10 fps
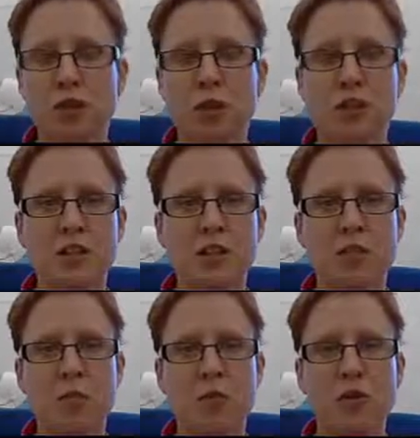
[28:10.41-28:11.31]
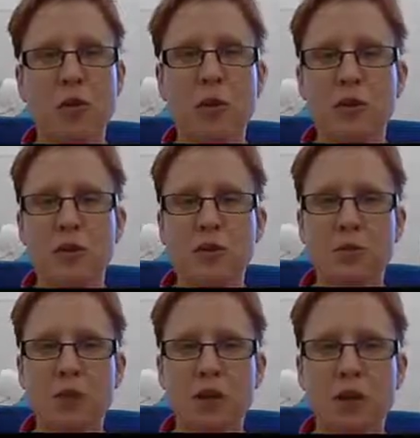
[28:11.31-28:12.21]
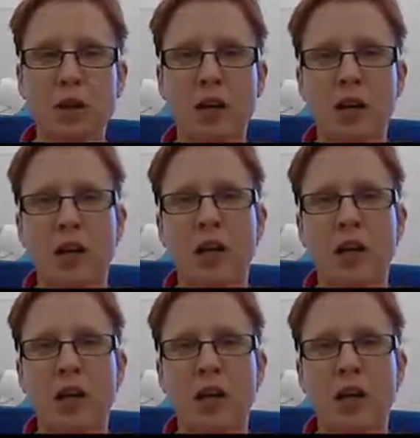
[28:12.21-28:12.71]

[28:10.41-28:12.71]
years and have a brilliant piece of work,